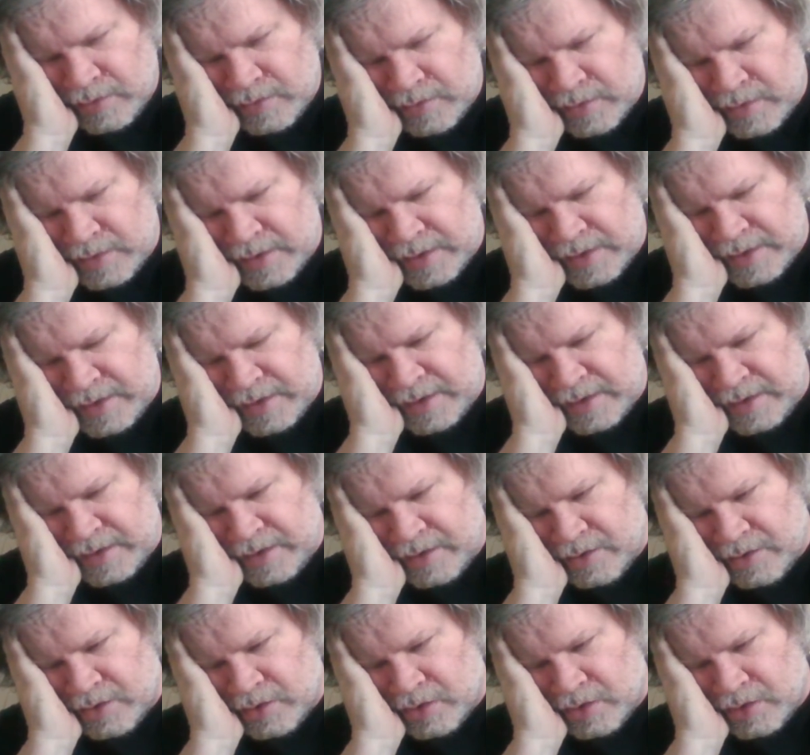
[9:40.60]
And
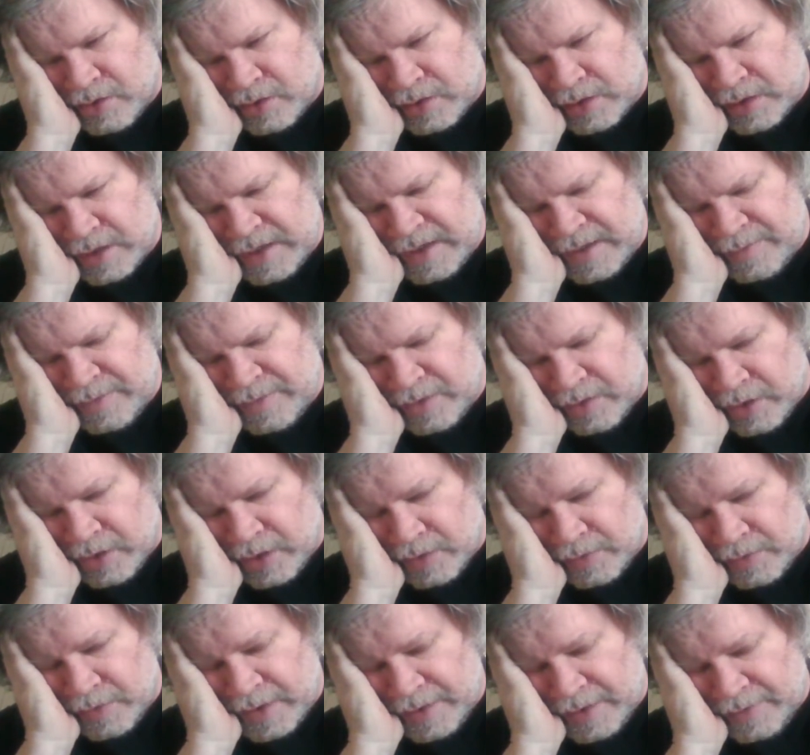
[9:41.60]
any and all claims,
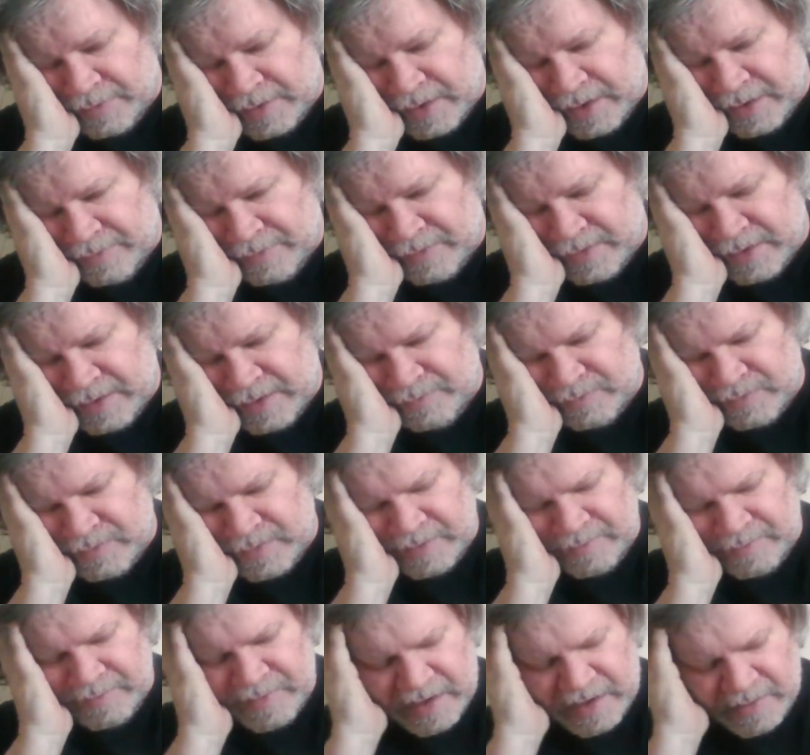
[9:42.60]
oh, they they they,
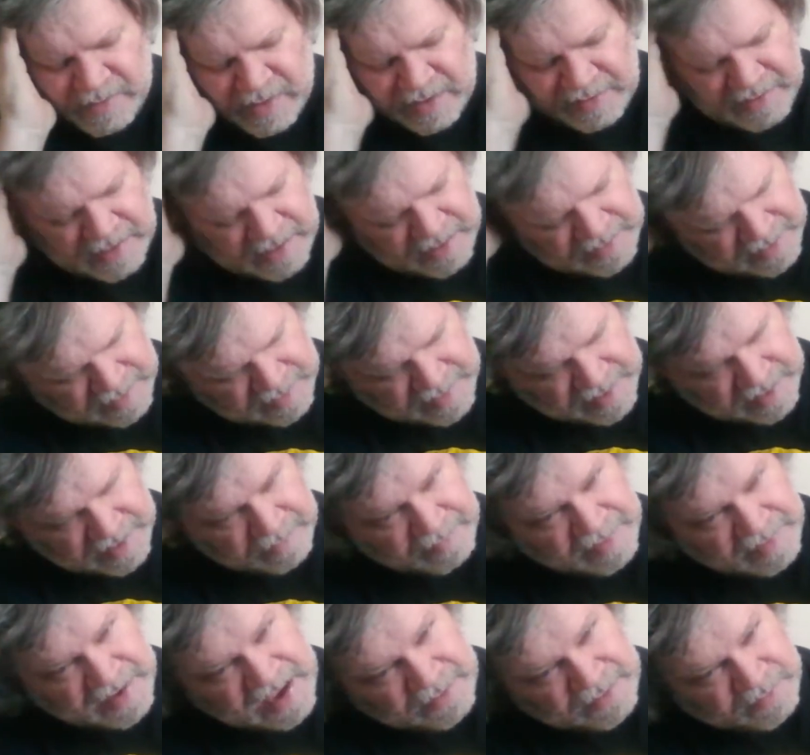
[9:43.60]
they made yeah, they made a
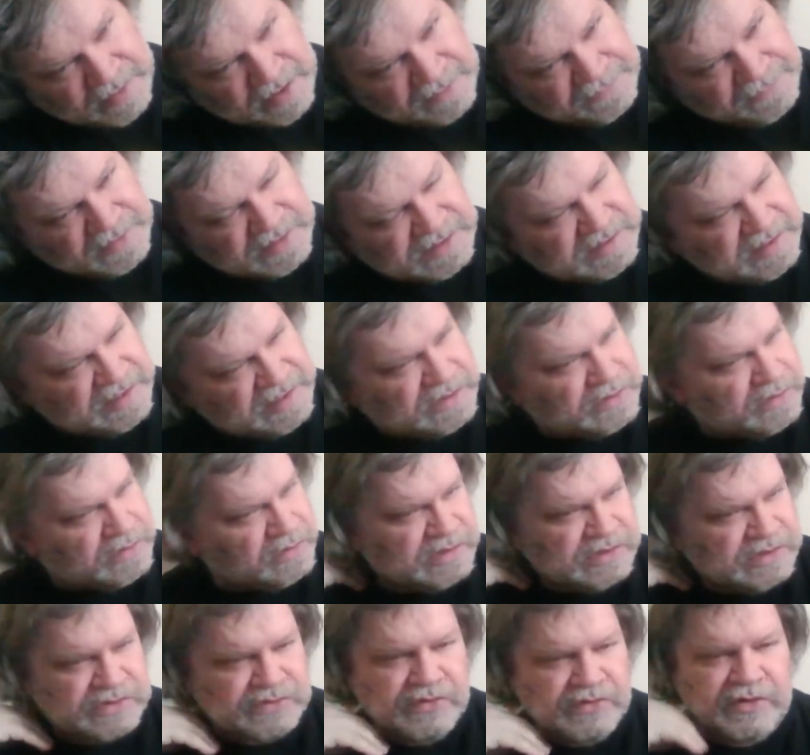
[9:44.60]
bad reference and they
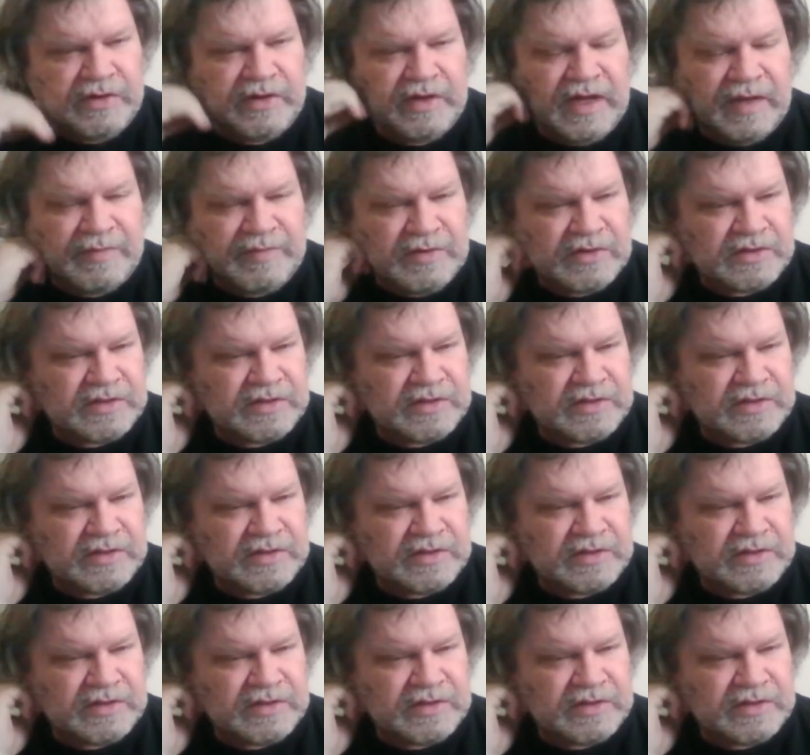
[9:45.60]
totally screwed it up.